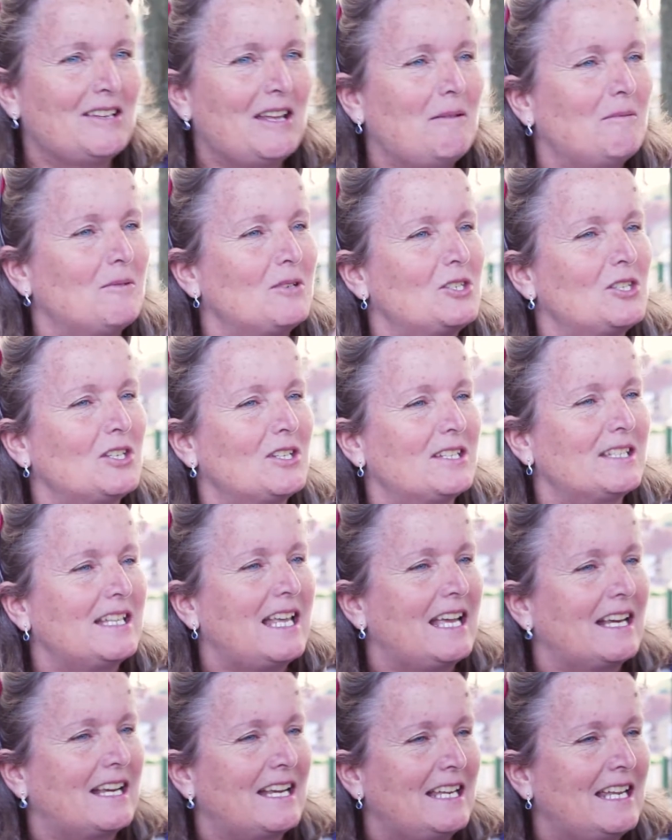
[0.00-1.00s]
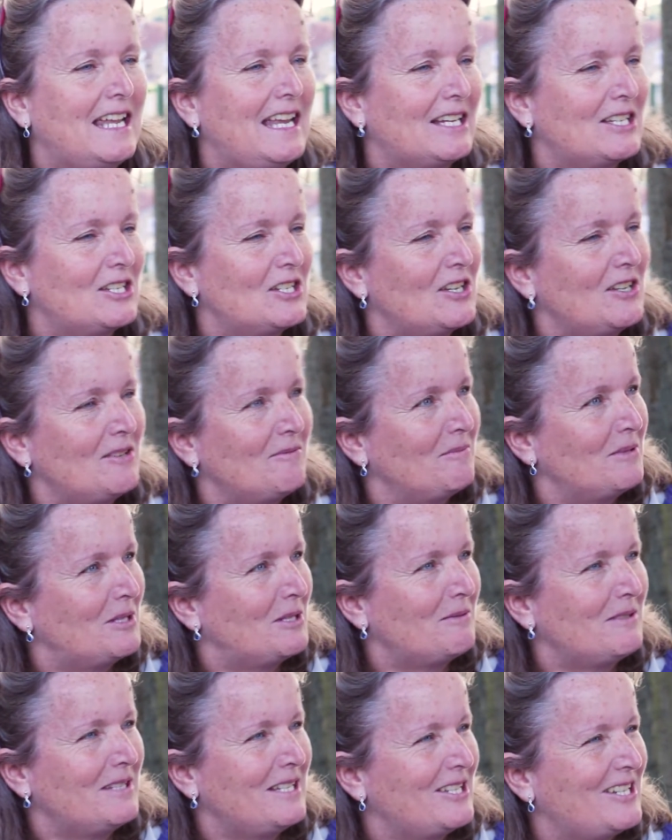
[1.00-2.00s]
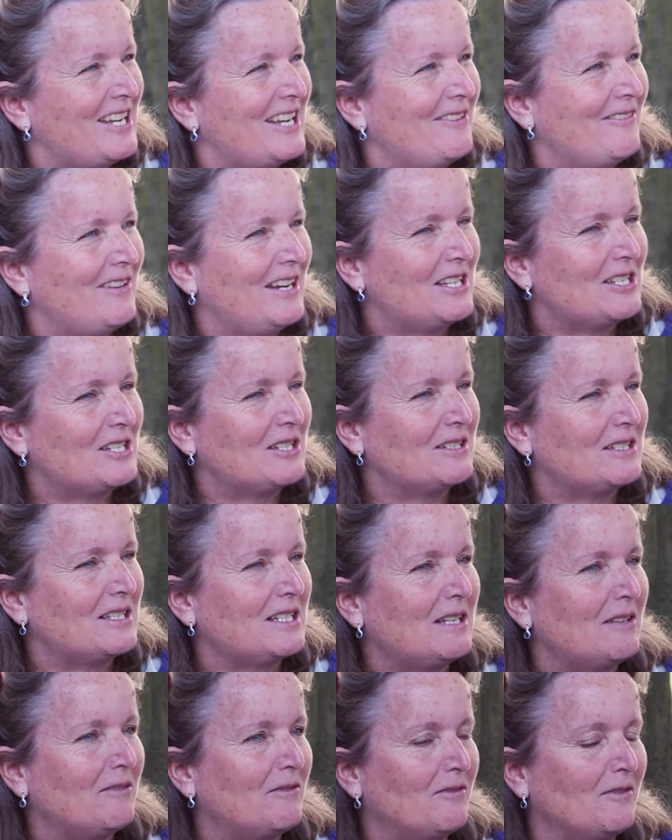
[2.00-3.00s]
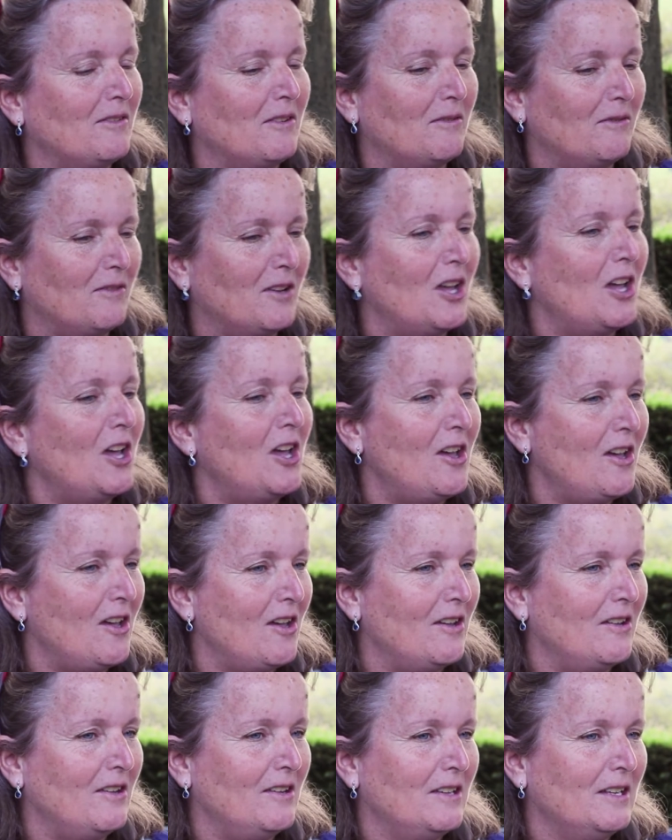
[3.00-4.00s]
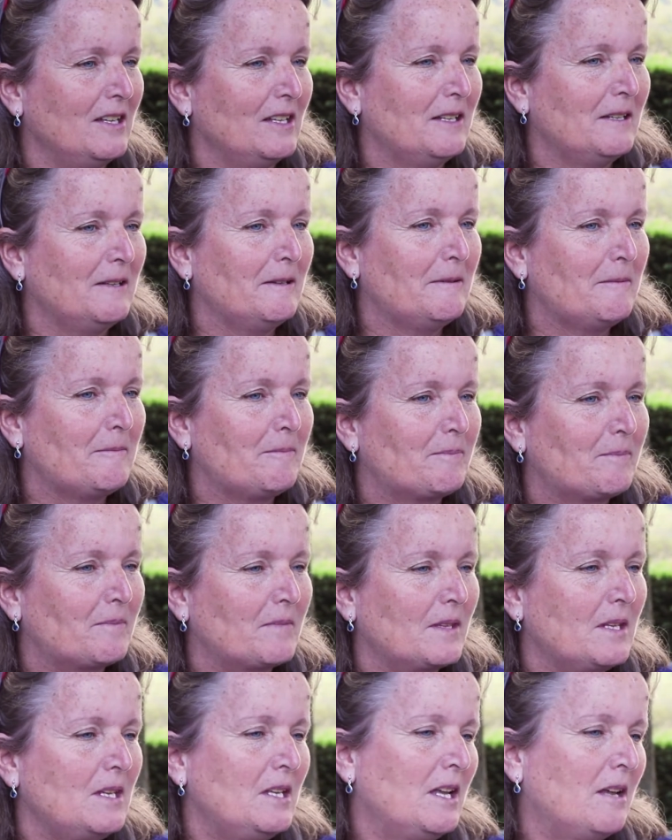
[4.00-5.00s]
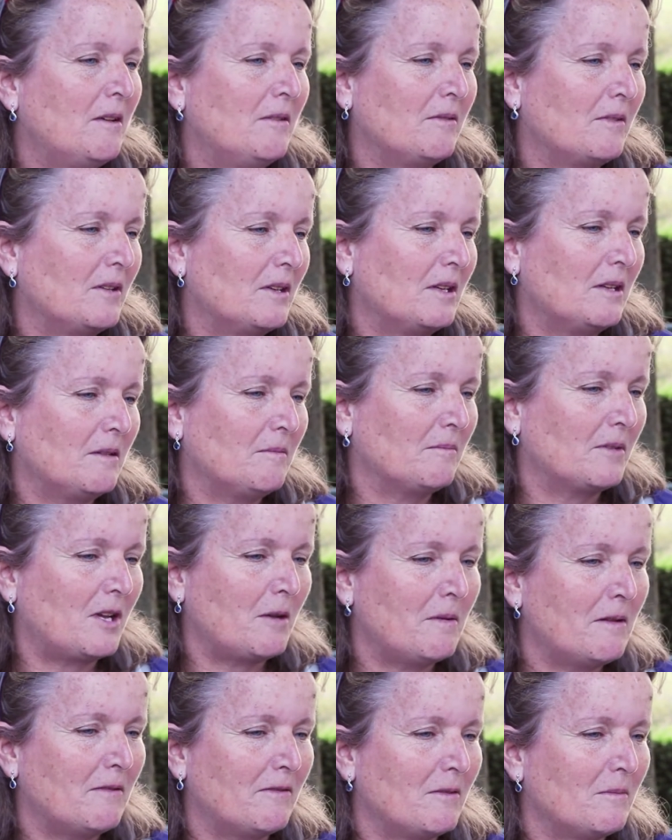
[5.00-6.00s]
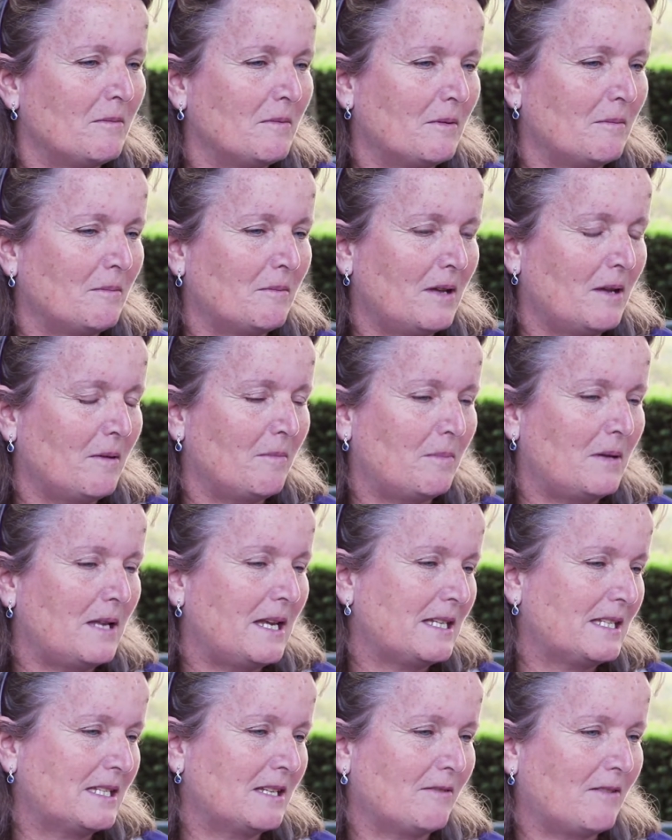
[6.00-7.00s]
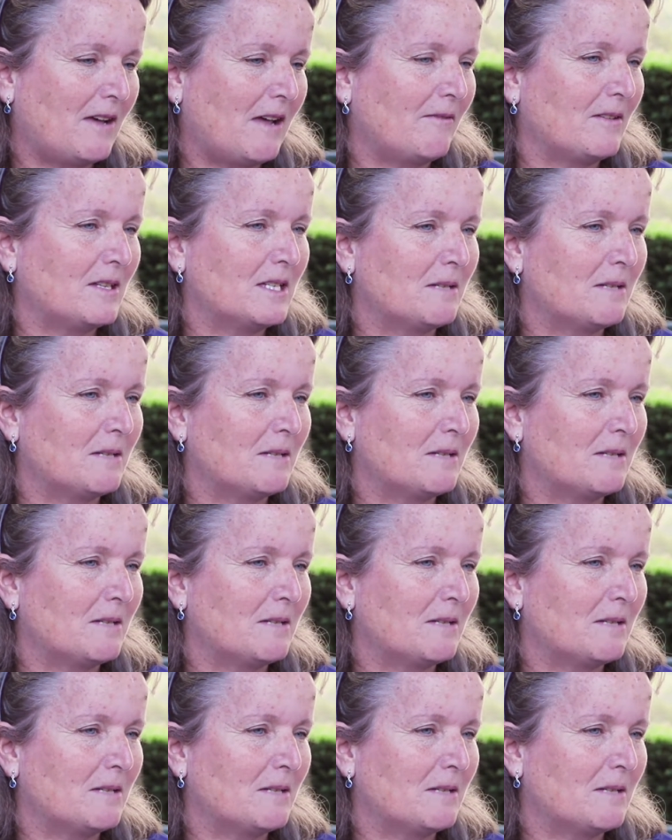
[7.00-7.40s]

It was just that connection between the generations, and for her, you know, coming from a place of having